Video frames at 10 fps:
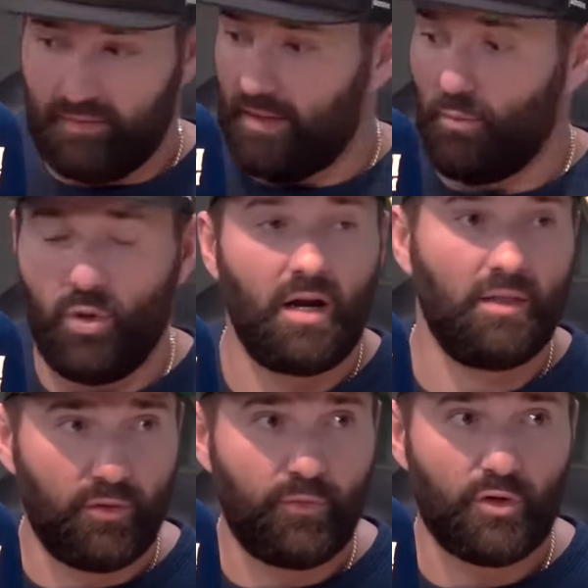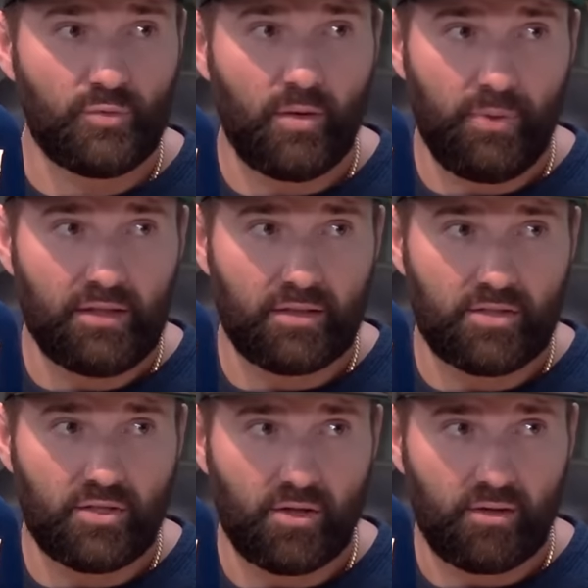they won on their first round pick
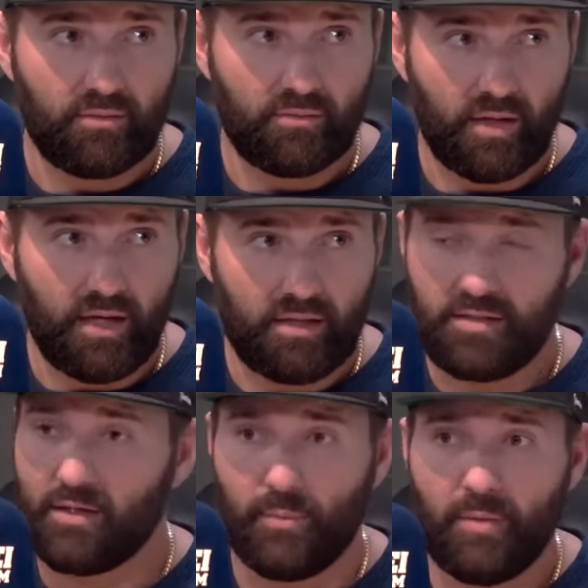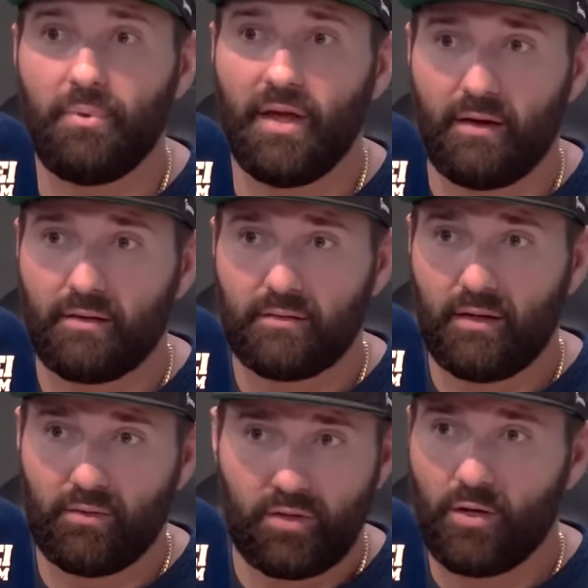this year, right? He's going to be a player.
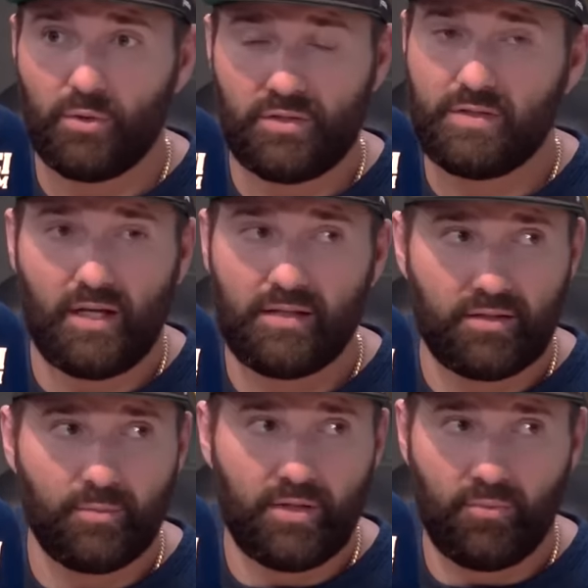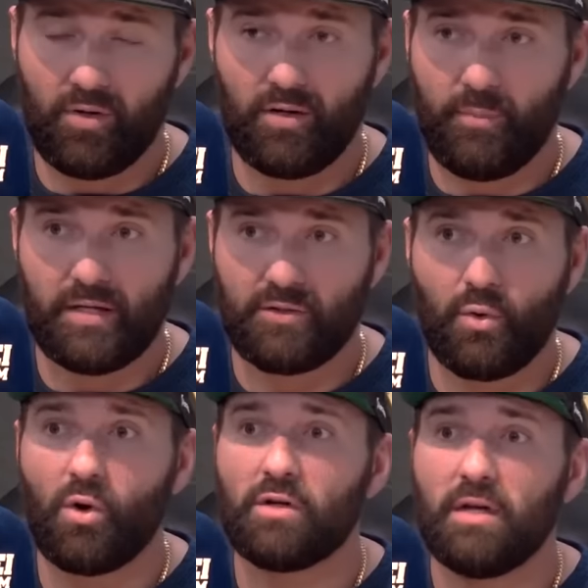Yeah. I don't care yeah. what you say. He's going to be one of the and best.
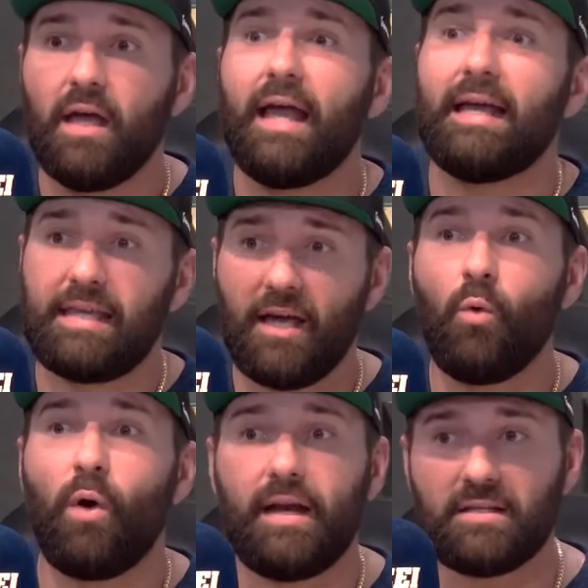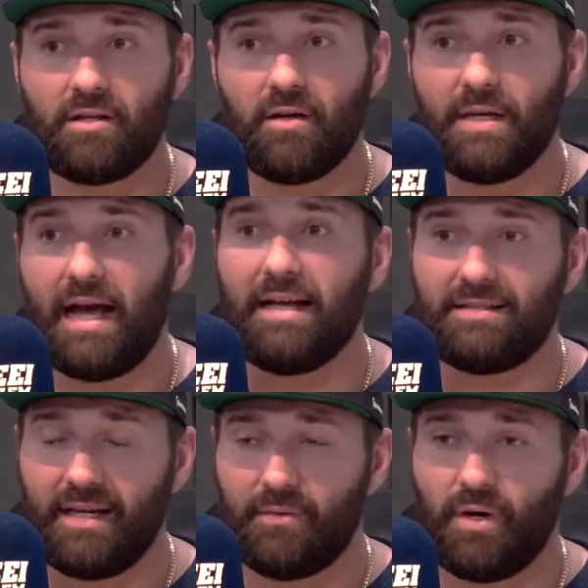Keion White's and Keion be- White is going to be. I
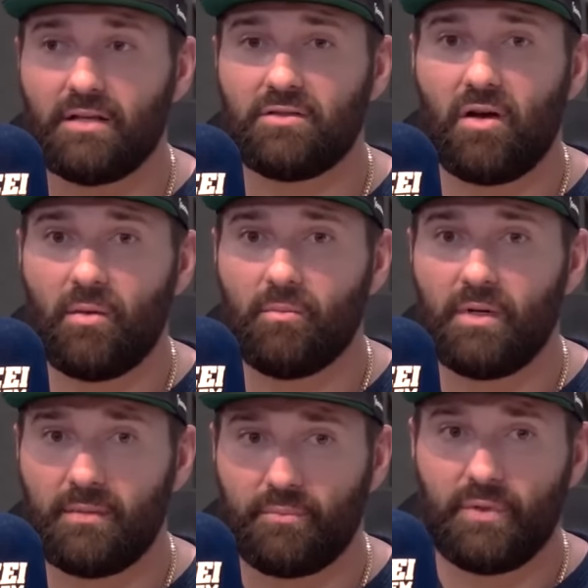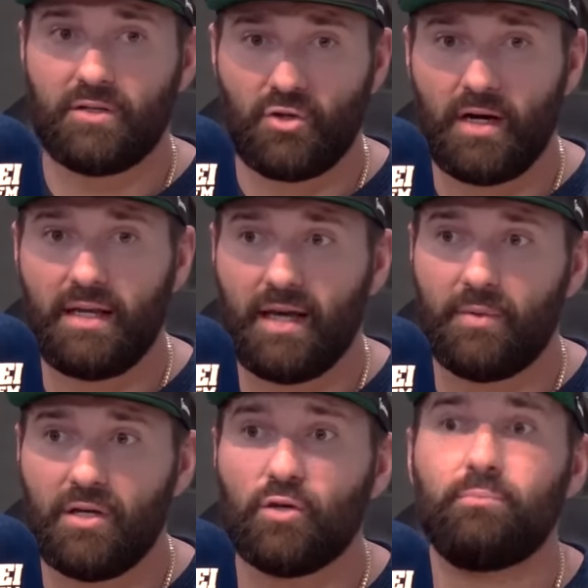said when I saw him in, in training
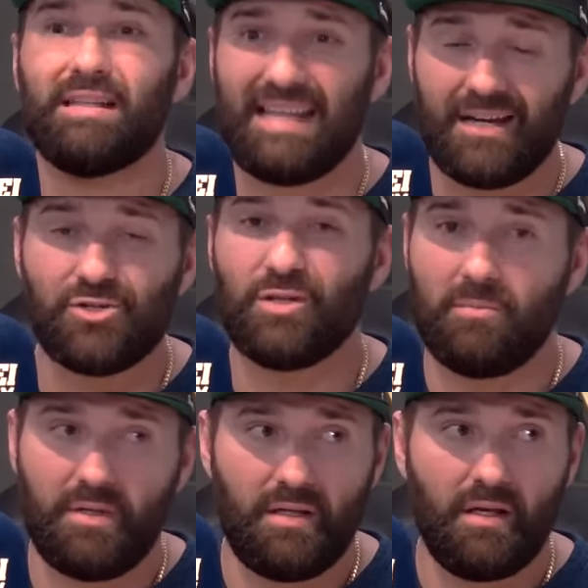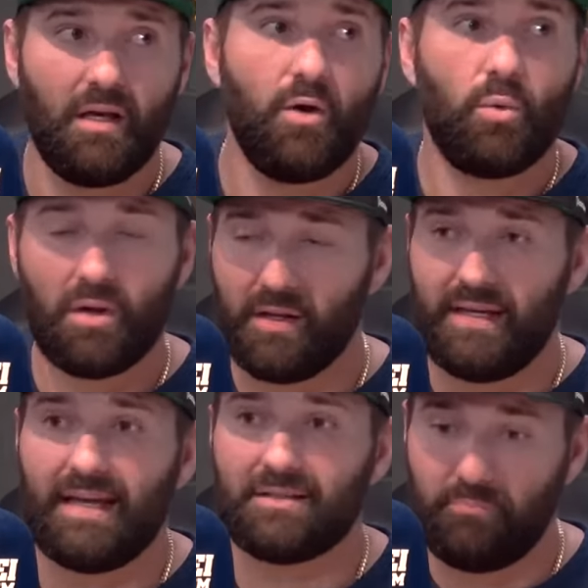camp, he could potentially be one of the
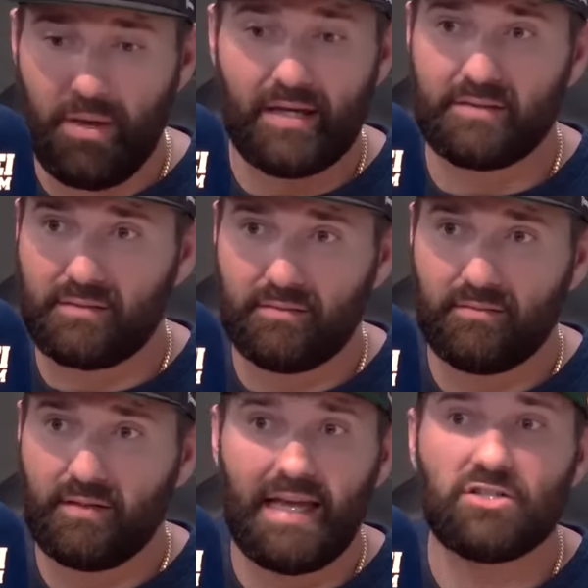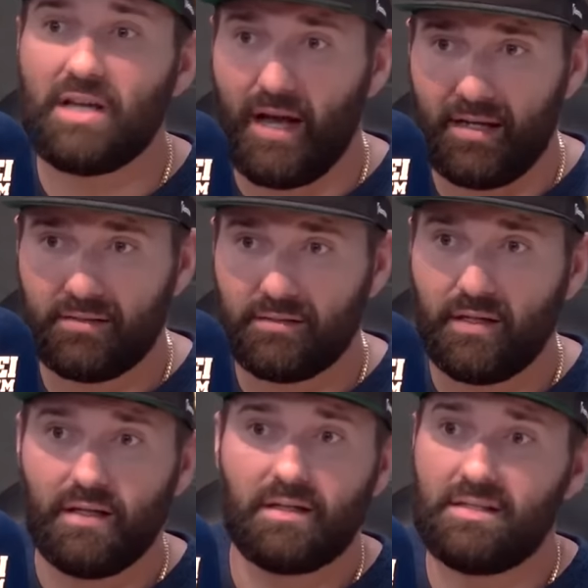next best edge guys
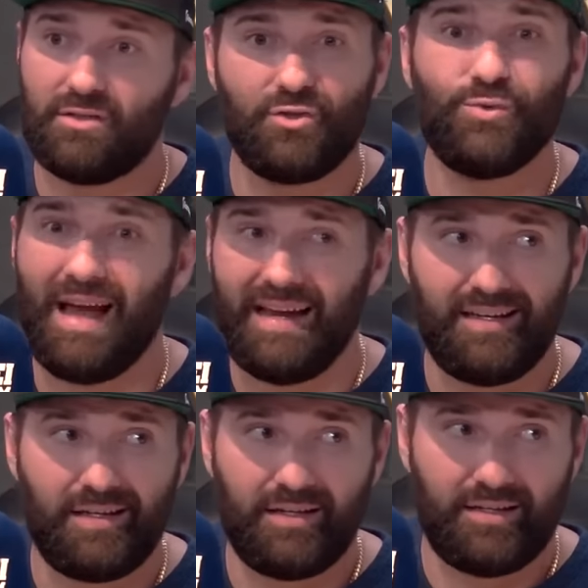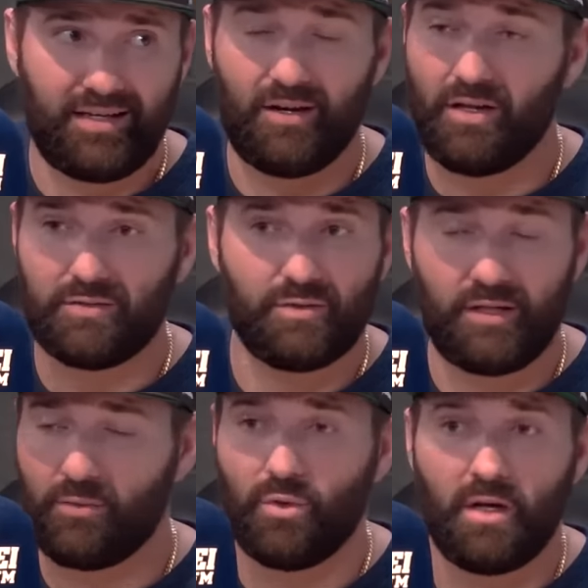because he's 290 and he's got hustle
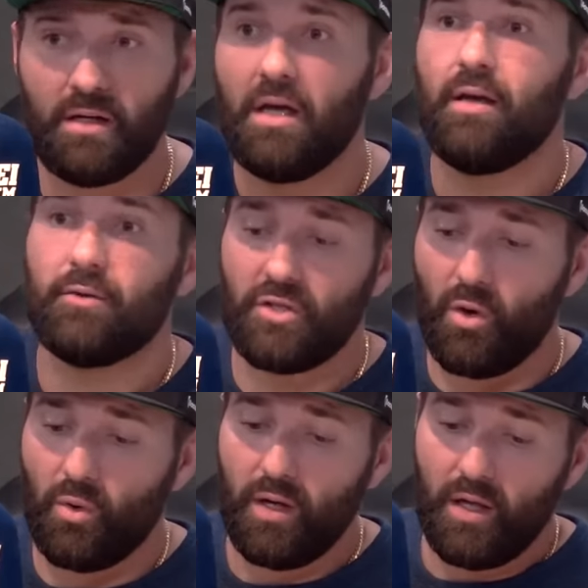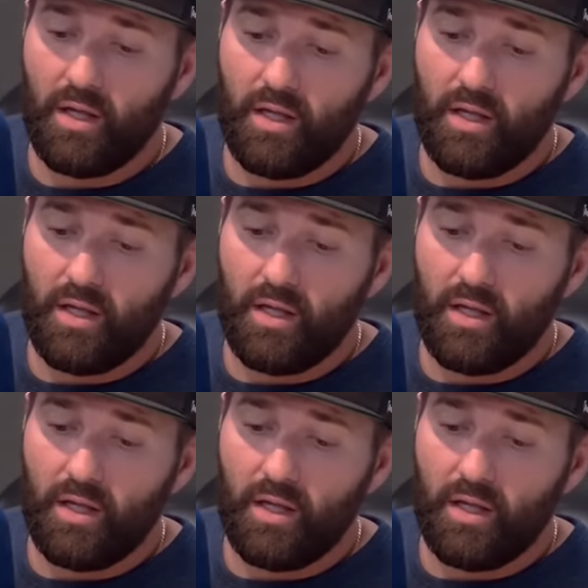and he can run. So